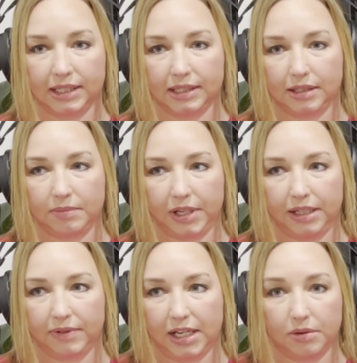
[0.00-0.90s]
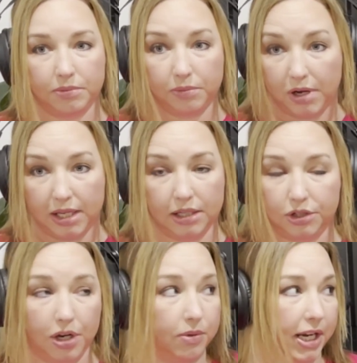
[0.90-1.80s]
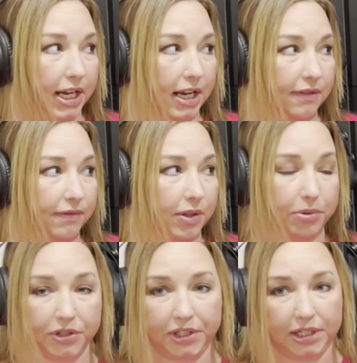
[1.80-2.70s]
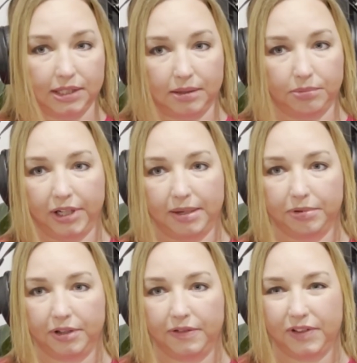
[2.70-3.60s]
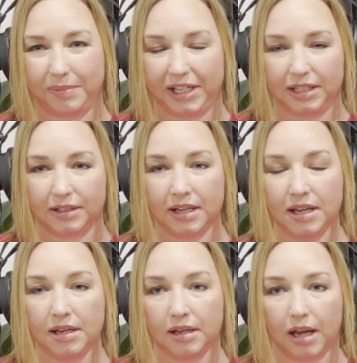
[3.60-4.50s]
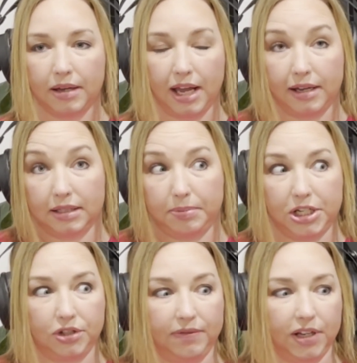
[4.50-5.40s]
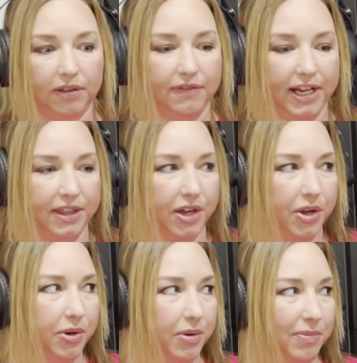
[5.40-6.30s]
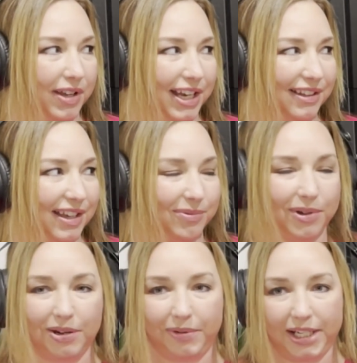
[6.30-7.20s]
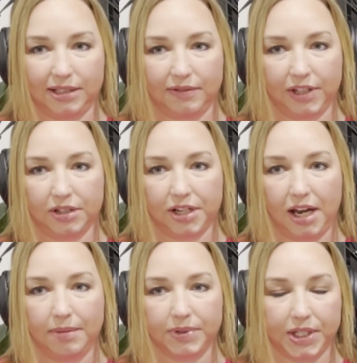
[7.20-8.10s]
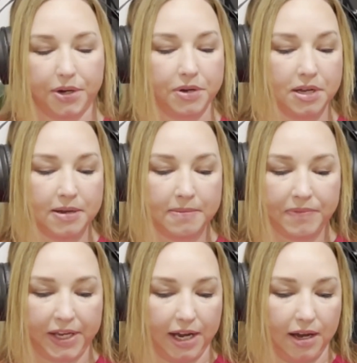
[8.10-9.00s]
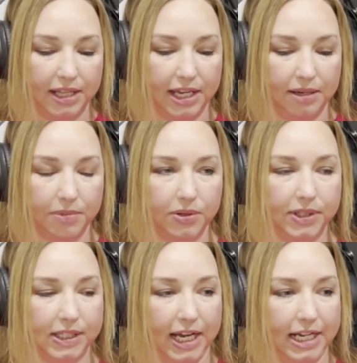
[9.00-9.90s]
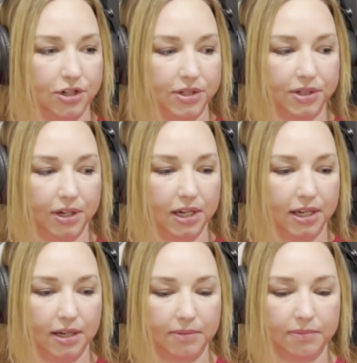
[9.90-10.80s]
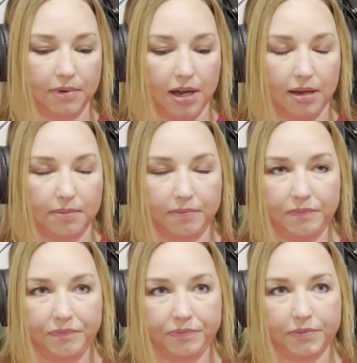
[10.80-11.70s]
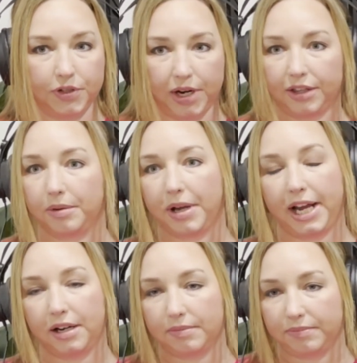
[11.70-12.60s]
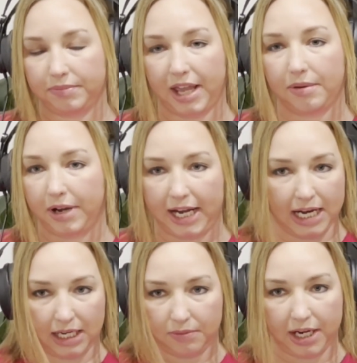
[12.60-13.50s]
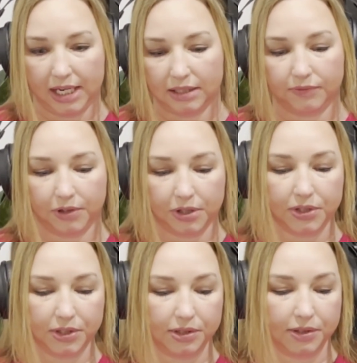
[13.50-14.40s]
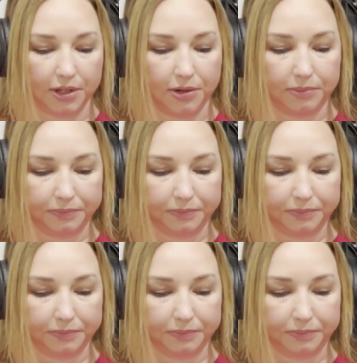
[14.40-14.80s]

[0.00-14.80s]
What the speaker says: system, like they don't want a showing if the person is pre-approved. I mean, it's especially if they're living in the home, like that, what a waste of their time. So yeah, I think most agents are going to direct their buyer that way anyways first. So